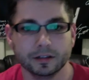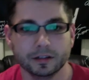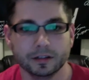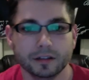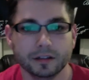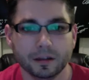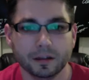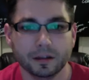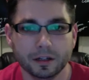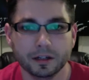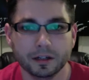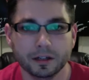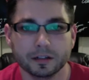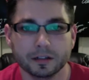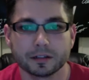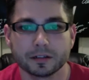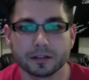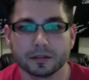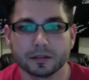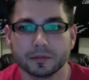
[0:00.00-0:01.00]
There's not that
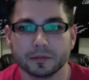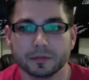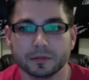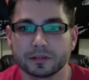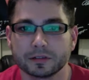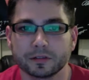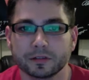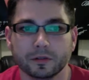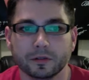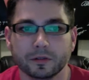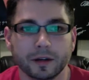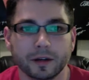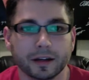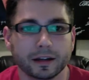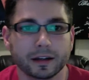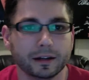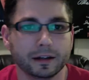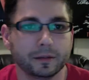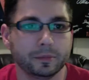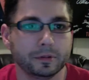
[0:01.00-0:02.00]
much. Let me scroll
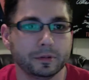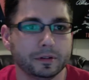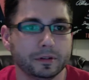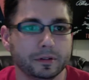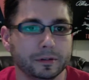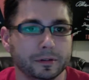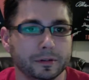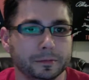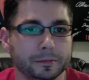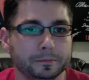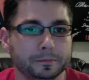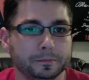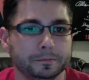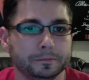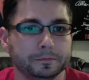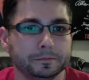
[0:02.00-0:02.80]
back up. All